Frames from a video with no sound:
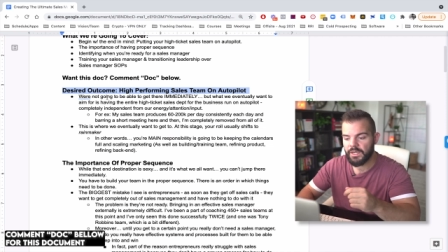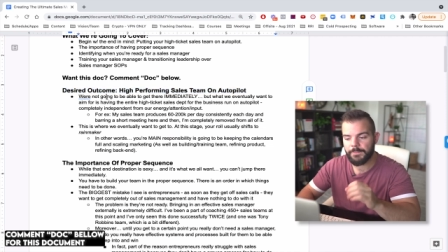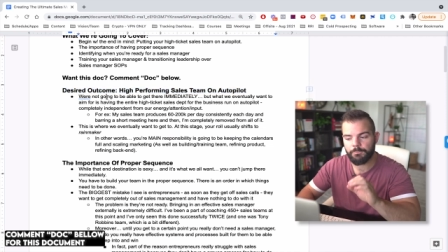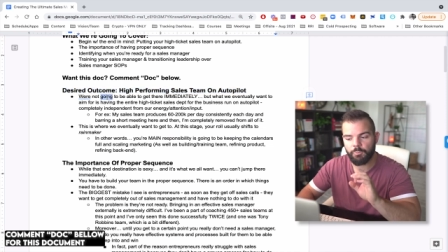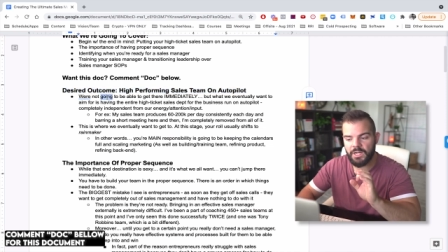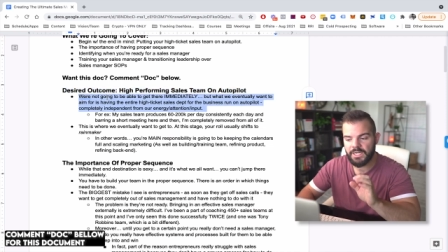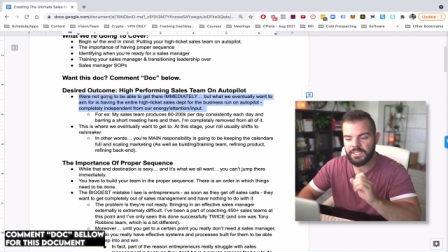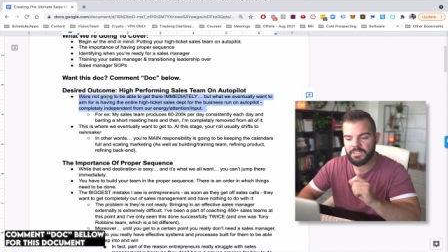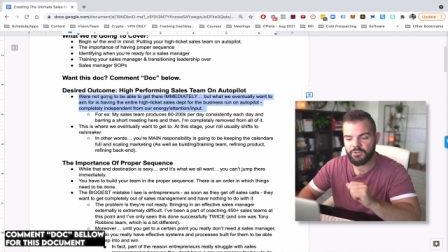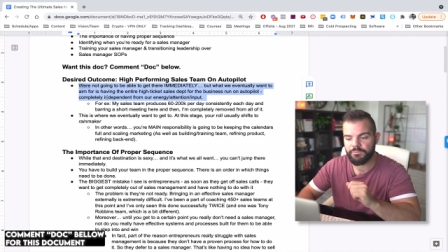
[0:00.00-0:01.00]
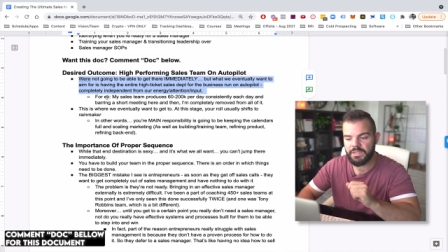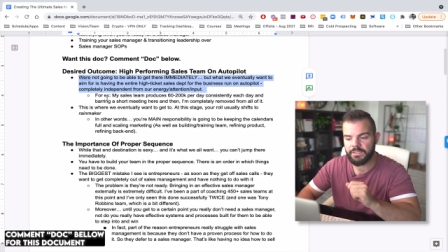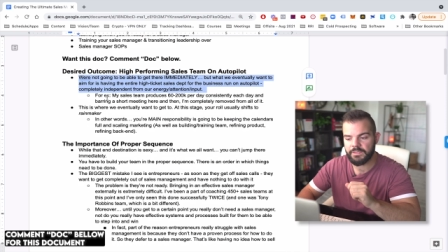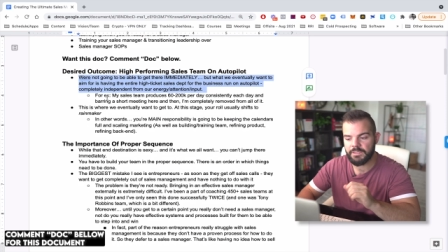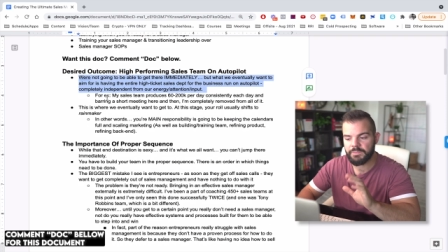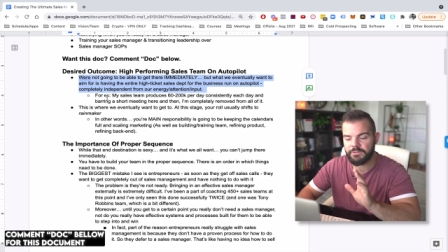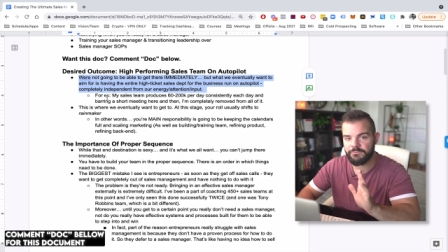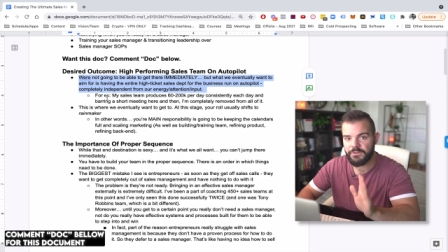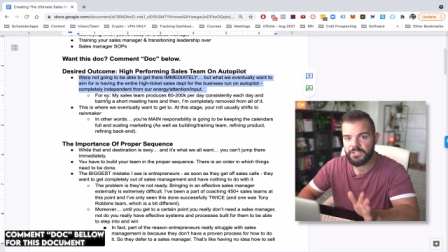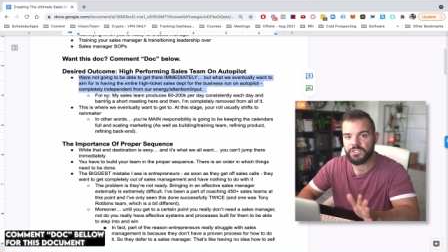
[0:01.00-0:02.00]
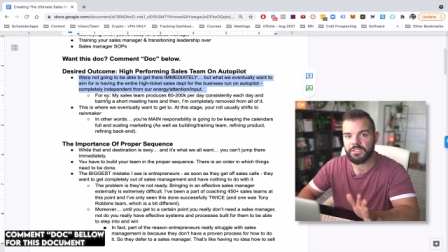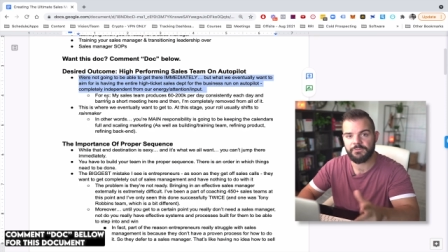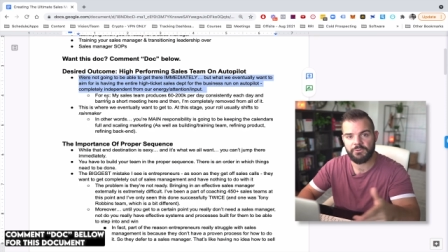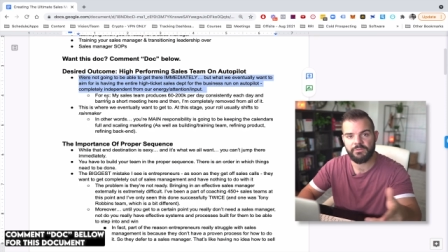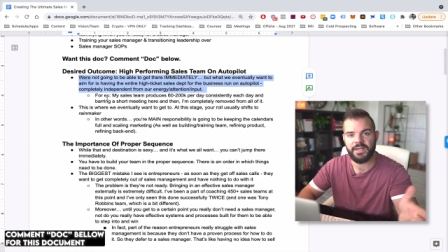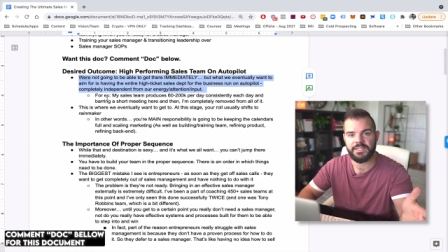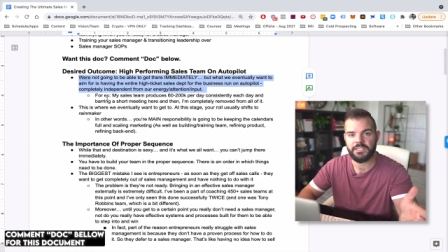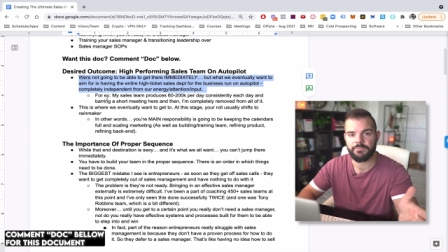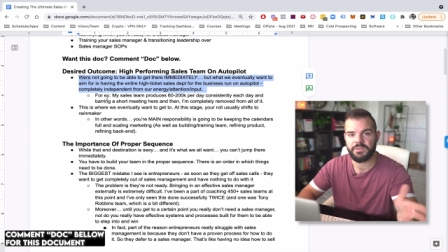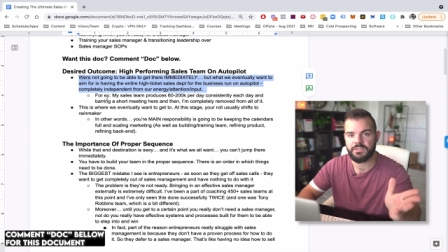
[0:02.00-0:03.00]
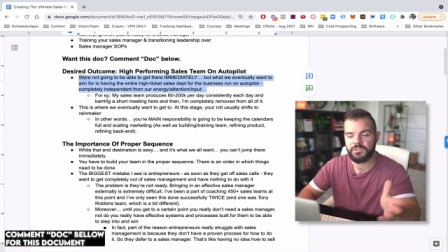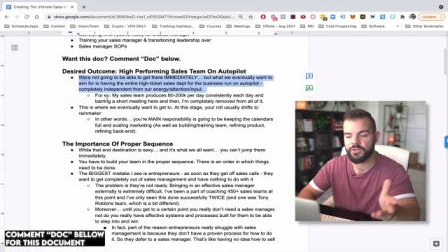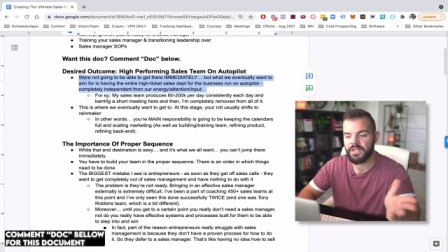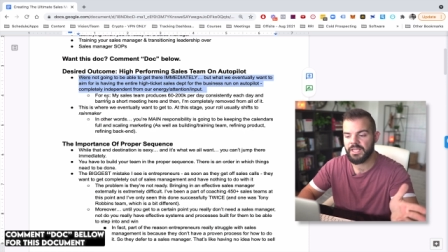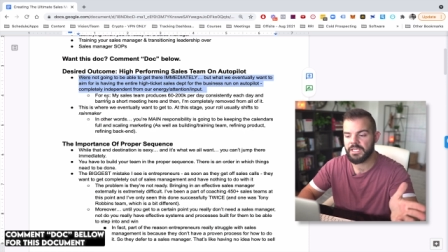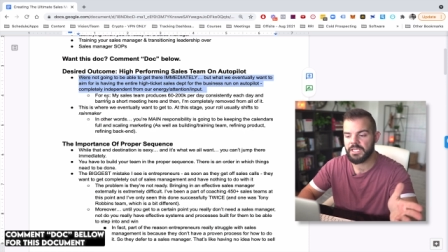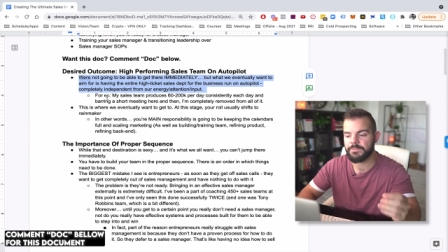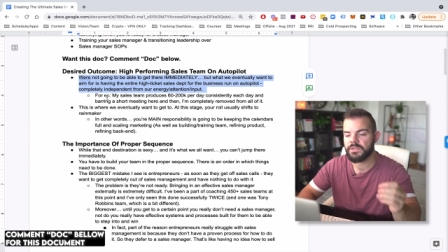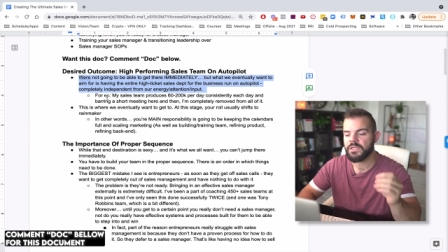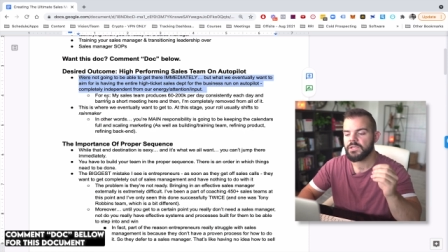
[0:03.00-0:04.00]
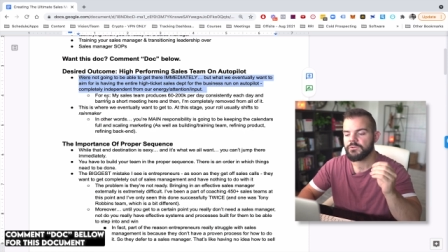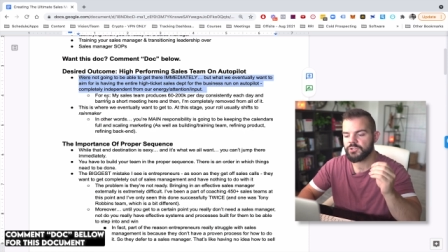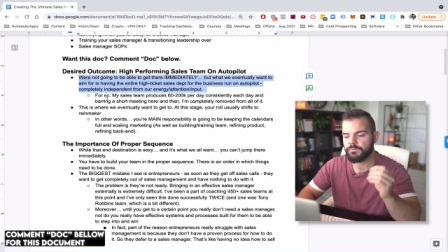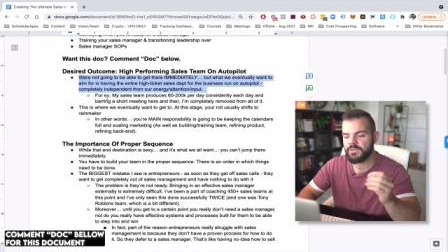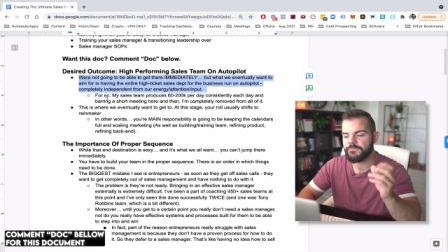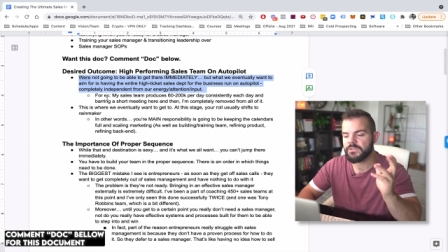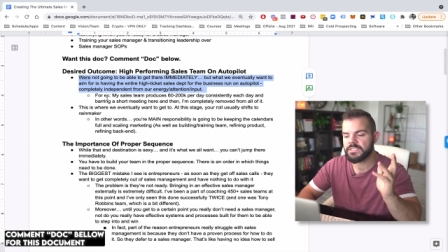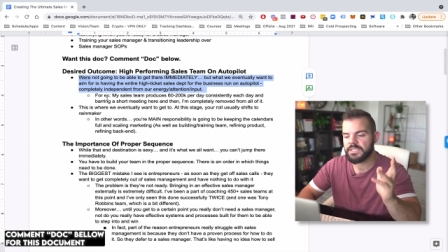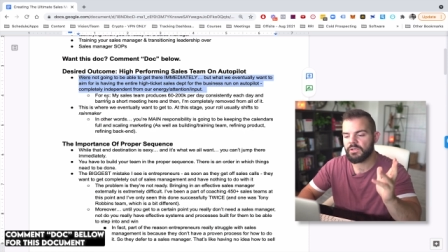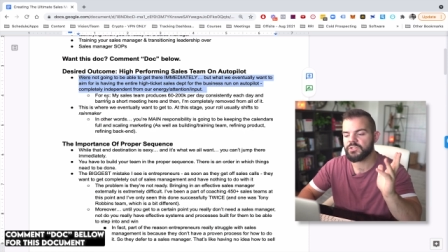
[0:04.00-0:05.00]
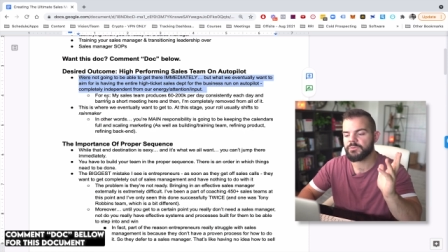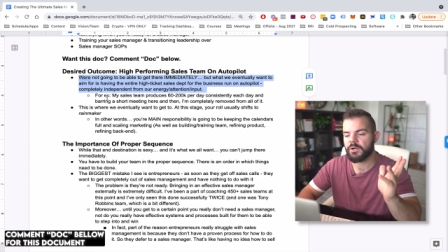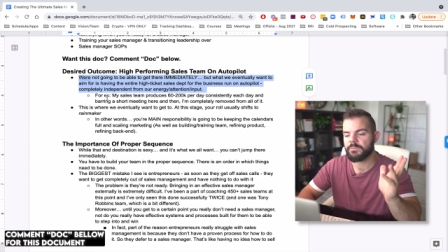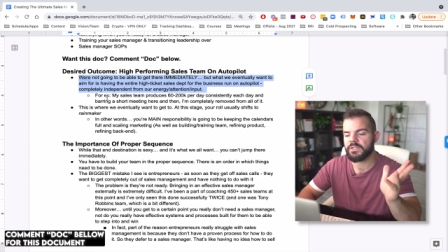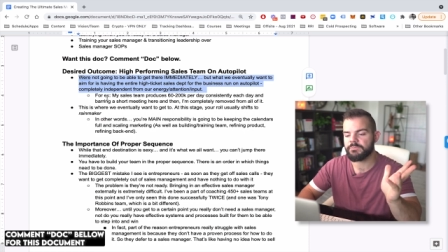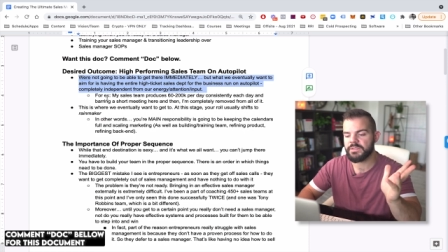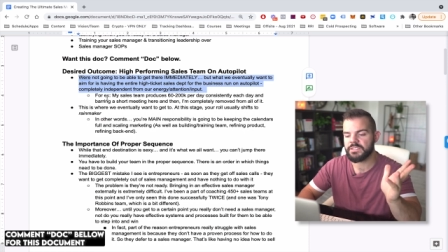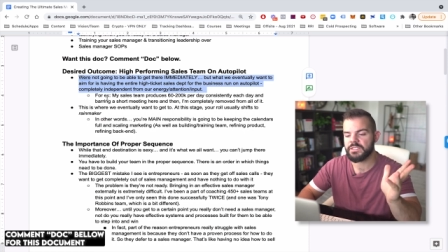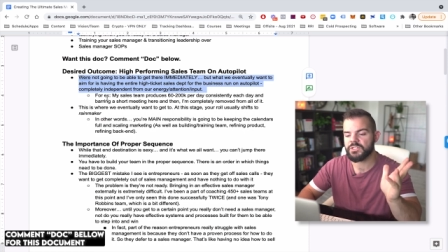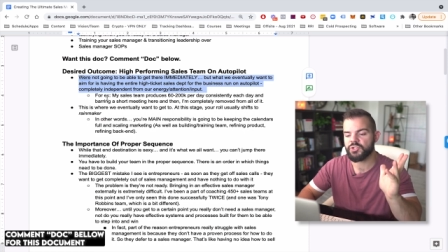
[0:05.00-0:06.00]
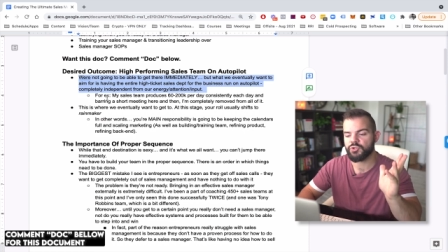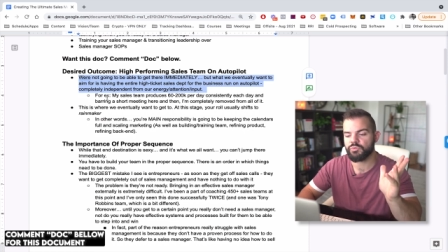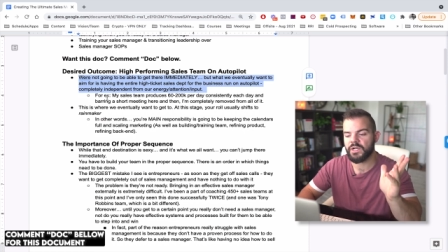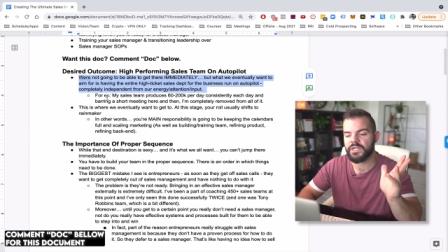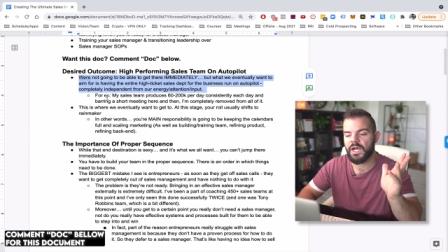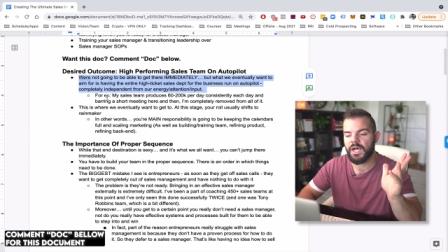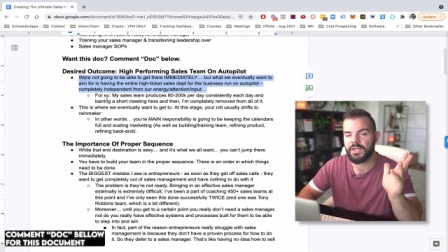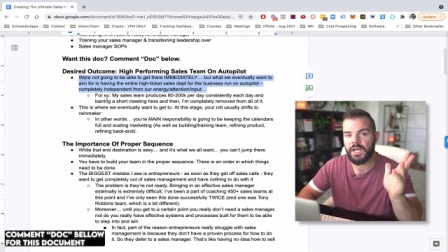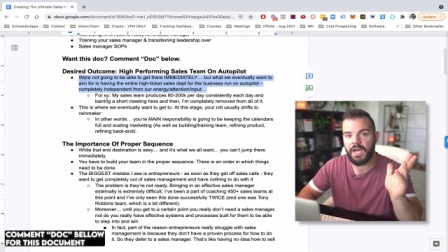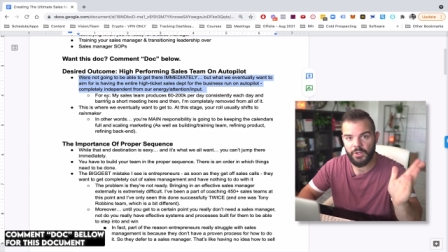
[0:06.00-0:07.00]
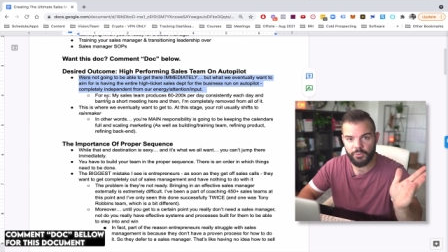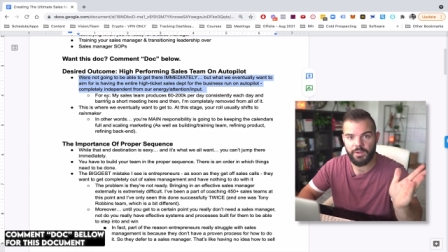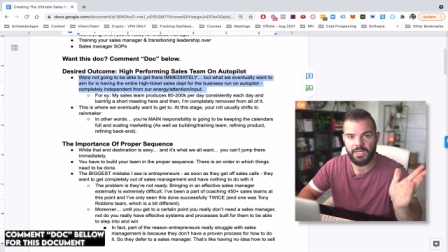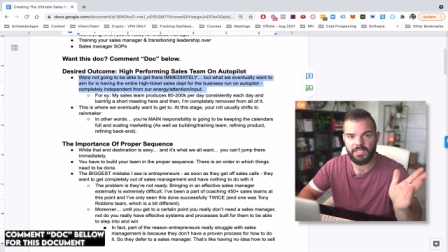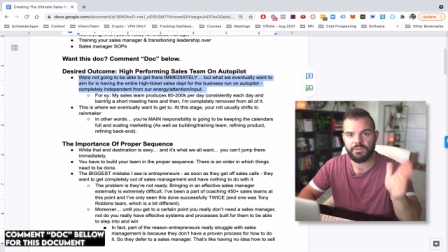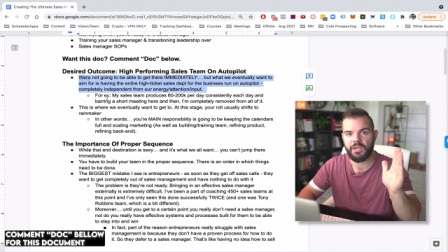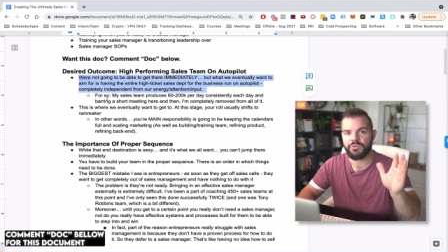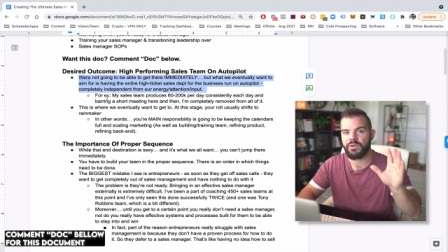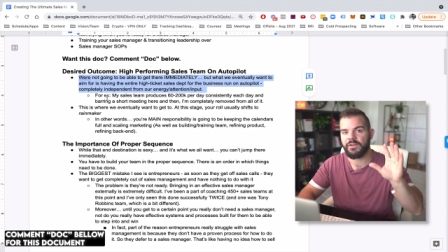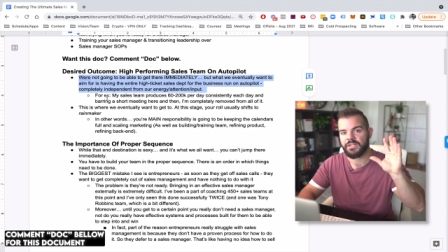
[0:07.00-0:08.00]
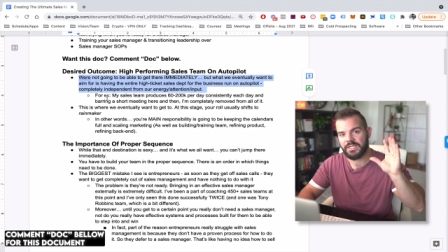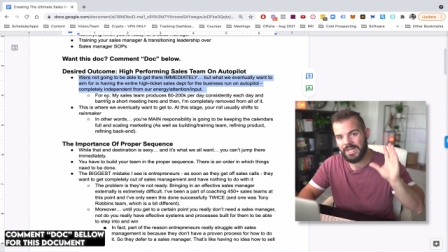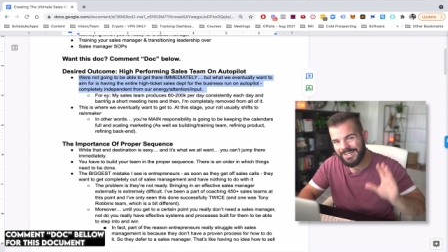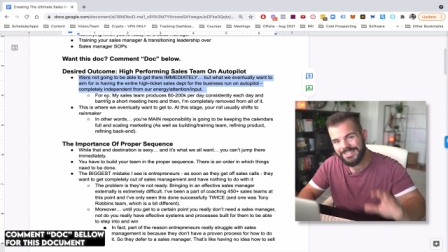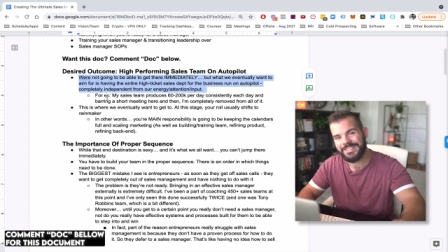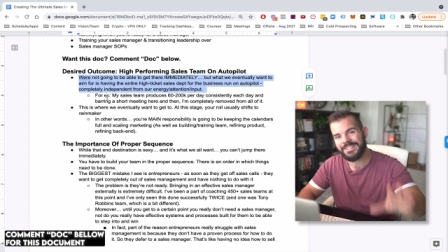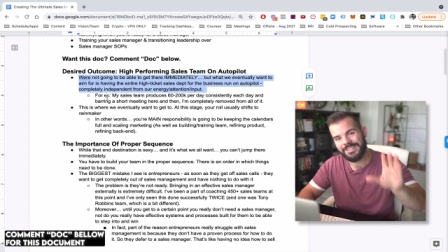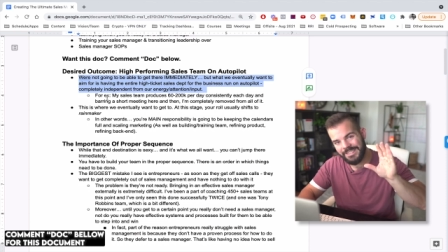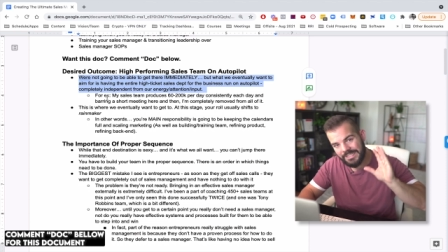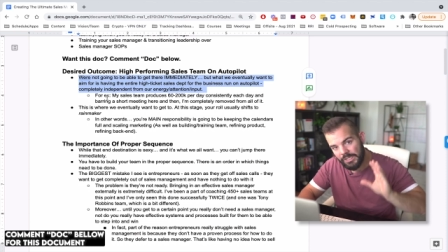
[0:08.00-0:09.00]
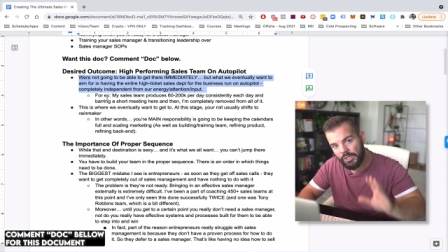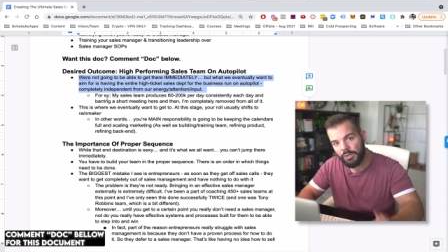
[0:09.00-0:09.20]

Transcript: um, we're not going to get there immediately, but eventually, if you have a high ticket business, your aim should be for the sales department of the business to run on autopilot without you having to constantly